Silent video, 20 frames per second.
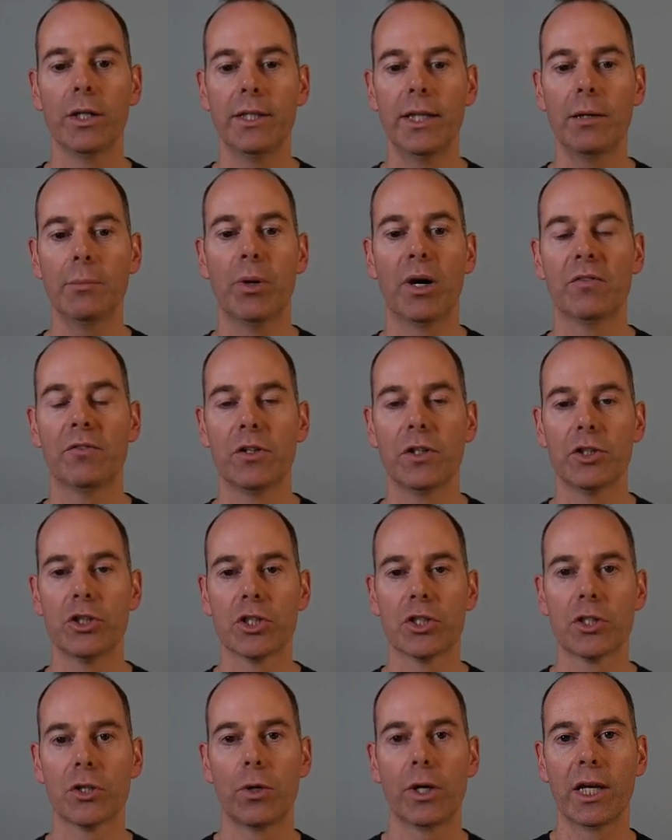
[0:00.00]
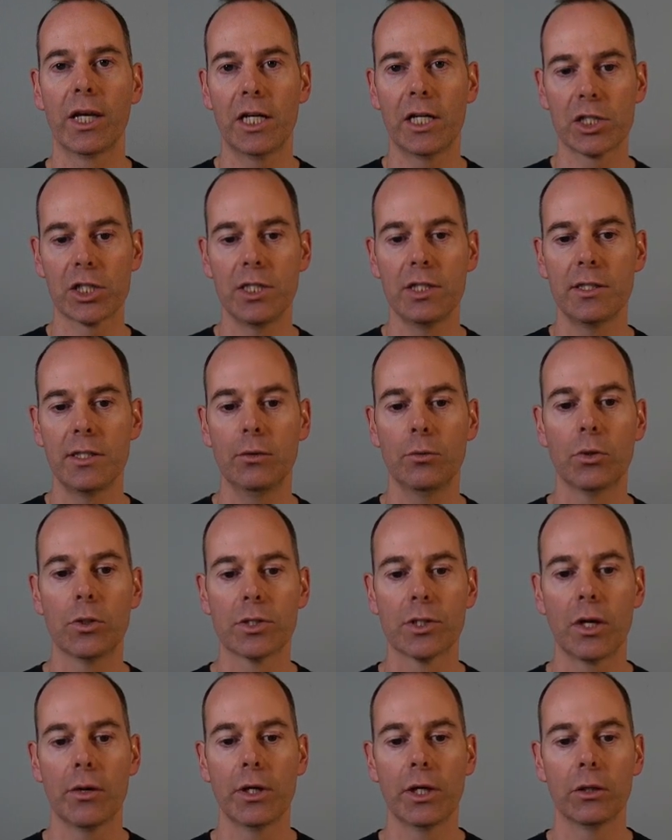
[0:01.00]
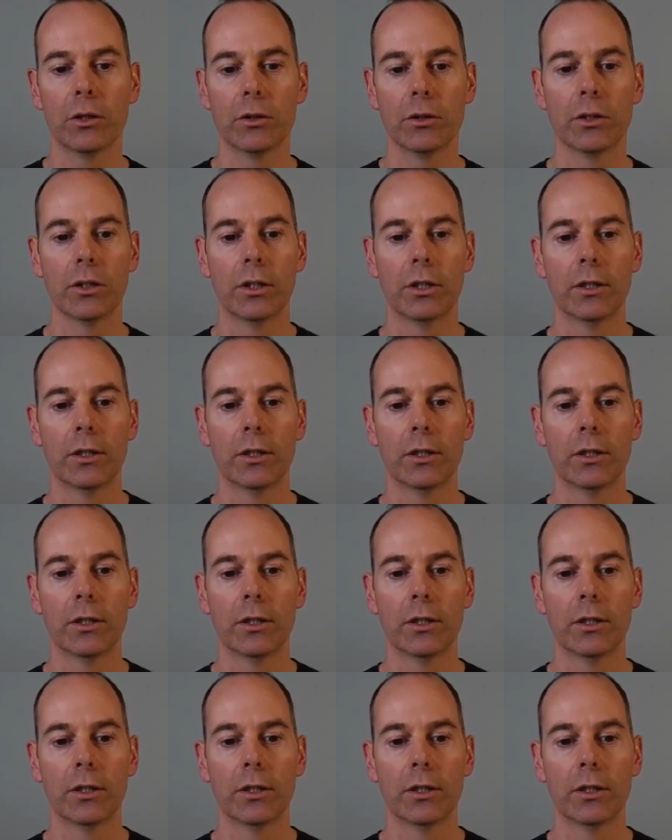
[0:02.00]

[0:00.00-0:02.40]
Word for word: day buffer just so I can actually see what's going on.